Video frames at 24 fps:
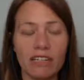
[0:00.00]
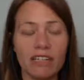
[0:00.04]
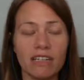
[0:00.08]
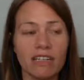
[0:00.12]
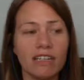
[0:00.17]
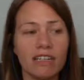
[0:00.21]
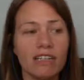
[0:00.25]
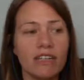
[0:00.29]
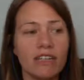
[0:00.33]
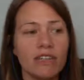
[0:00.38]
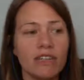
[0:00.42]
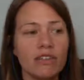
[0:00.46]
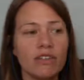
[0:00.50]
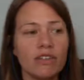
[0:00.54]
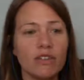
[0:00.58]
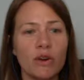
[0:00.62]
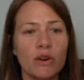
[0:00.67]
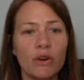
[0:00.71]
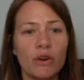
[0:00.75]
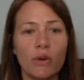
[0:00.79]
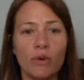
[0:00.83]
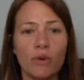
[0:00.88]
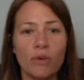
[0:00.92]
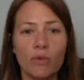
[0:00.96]

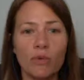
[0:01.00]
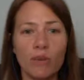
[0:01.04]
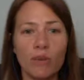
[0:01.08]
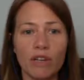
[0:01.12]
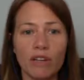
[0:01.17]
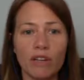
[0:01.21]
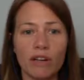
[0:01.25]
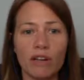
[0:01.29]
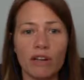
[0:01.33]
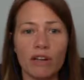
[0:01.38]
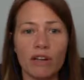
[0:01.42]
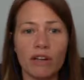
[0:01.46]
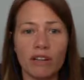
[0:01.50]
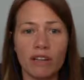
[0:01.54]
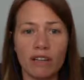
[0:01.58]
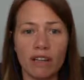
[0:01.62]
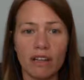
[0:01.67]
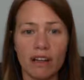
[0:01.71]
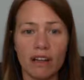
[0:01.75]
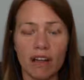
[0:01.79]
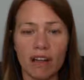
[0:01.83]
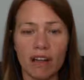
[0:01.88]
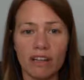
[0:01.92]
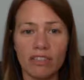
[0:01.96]
So when your
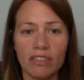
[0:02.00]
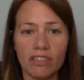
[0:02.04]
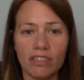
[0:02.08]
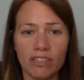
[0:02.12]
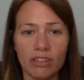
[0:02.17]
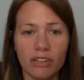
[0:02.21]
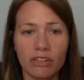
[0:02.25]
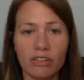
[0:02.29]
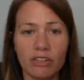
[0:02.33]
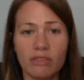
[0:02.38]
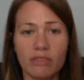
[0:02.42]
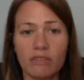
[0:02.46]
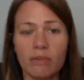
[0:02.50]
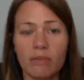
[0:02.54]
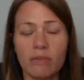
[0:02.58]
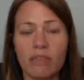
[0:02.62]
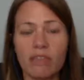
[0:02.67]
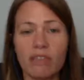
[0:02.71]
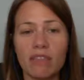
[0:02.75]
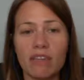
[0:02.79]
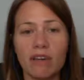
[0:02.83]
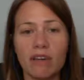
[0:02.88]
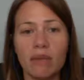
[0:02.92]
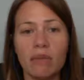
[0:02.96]
children from
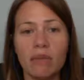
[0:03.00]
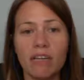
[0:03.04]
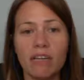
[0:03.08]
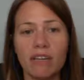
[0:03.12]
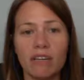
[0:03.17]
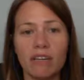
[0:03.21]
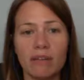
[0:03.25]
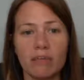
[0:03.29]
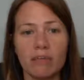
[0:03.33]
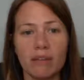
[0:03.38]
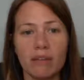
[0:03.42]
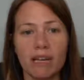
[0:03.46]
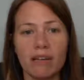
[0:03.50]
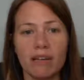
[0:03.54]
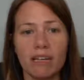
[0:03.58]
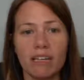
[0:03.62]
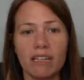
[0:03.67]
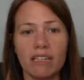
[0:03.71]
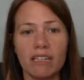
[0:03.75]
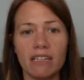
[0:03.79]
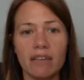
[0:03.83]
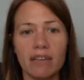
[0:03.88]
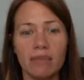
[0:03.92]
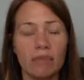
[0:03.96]
Ethiopia get married,
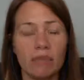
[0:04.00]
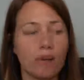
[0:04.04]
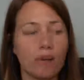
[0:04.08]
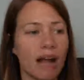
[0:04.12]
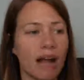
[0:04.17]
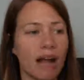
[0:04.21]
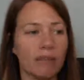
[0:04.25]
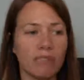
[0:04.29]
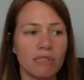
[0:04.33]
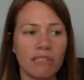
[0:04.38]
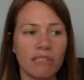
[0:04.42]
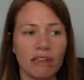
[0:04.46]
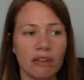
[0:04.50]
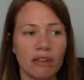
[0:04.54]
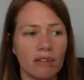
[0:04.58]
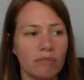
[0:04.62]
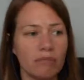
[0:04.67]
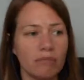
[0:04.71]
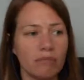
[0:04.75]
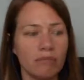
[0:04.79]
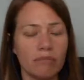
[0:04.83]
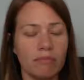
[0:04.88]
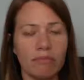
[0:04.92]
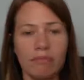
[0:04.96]
and perhaps they'll
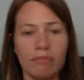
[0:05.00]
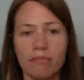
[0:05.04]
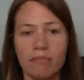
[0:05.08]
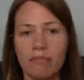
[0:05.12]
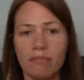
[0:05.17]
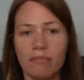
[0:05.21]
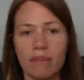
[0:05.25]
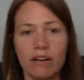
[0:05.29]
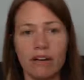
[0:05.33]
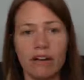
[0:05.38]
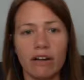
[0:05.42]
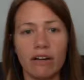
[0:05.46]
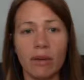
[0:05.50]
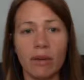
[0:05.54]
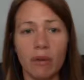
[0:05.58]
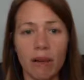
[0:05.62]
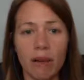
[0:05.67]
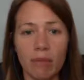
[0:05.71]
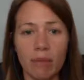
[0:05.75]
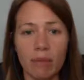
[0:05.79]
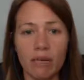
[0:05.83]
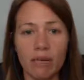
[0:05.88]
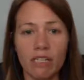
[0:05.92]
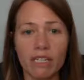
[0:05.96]
marry a white
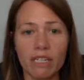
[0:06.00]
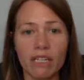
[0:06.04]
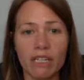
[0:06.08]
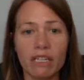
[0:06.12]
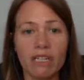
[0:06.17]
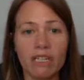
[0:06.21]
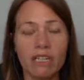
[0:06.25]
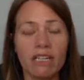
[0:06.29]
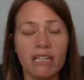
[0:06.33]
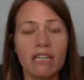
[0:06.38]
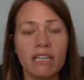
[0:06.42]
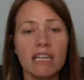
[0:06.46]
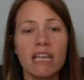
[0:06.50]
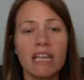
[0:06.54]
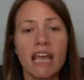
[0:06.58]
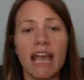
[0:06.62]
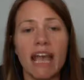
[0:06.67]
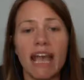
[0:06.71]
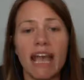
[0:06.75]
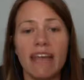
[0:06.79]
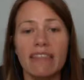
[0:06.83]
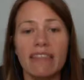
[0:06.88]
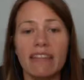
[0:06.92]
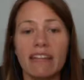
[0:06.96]
person,
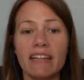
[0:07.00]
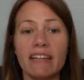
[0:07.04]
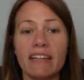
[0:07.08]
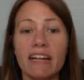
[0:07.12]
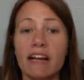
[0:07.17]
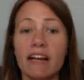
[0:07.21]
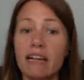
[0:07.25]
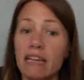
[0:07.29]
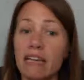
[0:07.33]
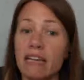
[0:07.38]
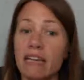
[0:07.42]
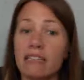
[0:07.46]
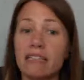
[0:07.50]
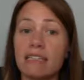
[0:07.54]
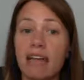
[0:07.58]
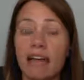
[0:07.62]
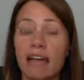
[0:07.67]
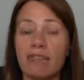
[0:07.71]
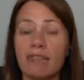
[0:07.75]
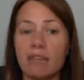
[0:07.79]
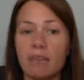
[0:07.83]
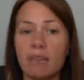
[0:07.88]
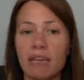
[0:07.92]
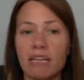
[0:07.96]
and then their kids have to
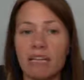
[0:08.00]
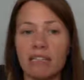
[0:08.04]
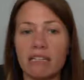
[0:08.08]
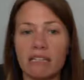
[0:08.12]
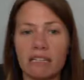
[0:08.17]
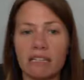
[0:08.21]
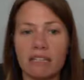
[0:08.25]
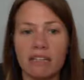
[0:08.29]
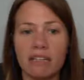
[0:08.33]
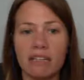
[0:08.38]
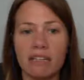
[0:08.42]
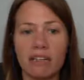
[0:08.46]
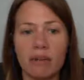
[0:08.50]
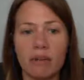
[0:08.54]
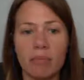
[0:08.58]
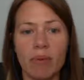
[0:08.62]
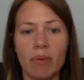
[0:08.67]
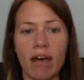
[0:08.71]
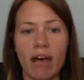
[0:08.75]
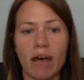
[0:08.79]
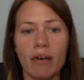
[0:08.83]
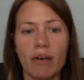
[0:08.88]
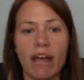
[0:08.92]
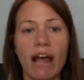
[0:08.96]
make a decision
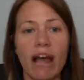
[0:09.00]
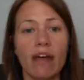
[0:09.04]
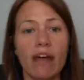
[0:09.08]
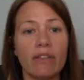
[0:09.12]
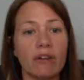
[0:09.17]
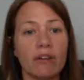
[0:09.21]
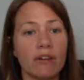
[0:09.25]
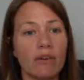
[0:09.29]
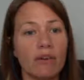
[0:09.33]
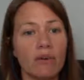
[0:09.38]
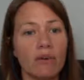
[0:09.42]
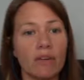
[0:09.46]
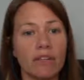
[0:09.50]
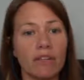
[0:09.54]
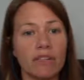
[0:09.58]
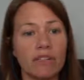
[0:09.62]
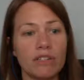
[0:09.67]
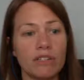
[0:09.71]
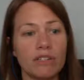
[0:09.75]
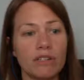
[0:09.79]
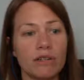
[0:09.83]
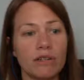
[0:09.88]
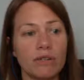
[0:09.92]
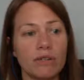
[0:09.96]
about how they're going
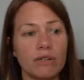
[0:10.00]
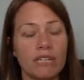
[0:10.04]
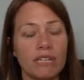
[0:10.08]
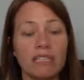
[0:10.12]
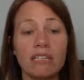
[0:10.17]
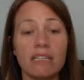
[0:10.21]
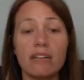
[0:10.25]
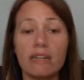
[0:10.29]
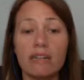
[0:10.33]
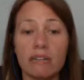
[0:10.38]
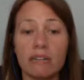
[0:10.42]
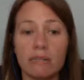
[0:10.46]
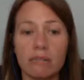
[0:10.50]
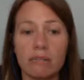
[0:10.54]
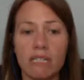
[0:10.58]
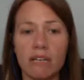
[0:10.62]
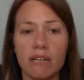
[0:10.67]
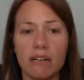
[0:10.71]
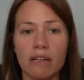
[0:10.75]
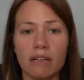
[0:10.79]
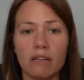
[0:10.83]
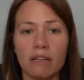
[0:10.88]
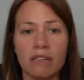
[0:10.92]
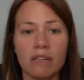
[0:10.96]
to consider
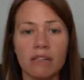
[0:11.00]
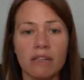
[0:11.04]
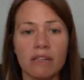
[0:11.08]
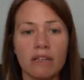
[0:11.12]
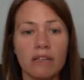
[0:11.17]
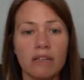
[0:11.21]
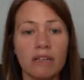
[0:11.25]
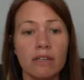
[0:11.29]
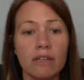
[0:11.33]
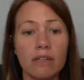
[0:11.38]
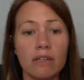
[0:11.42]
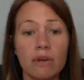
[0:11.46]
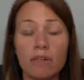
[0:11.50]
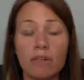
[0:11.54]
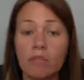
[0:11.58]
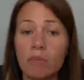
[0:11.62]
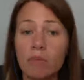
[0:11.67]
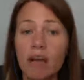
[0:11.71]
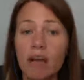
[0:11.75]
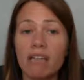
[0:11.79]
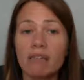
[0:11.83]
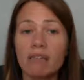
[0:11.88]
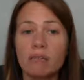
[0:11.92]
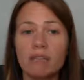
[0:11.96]
themselves. So it's
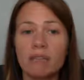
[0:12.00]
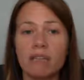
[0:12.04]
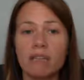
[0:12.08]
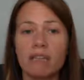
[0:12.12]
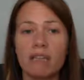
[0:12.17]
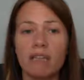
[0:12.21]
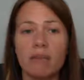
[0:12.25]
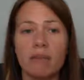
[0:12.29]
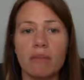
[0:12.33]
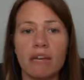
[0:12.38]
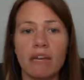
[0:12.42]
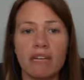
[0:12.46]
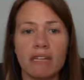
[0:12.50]
possible that they might